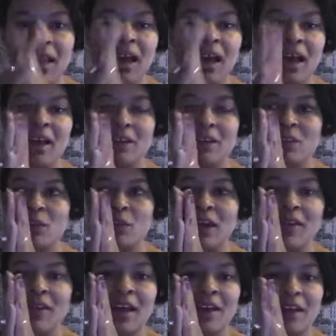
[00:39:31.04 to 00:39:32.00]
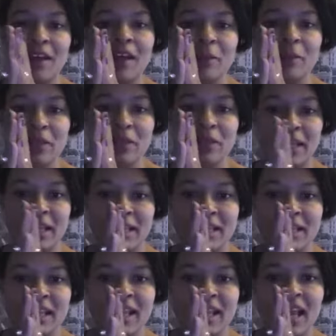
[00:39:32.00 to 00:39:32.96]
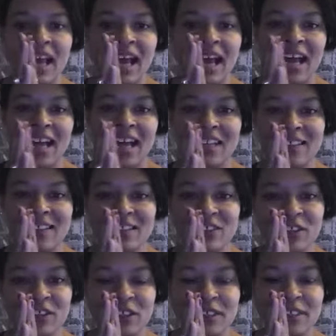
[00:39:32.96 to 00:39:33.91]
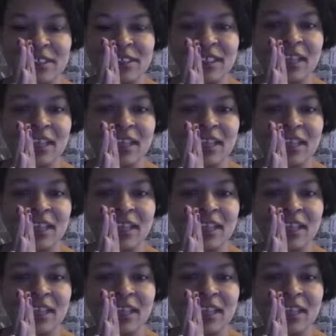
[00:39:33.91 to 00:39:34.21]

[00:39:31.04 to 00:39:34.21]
where that alignment is, and that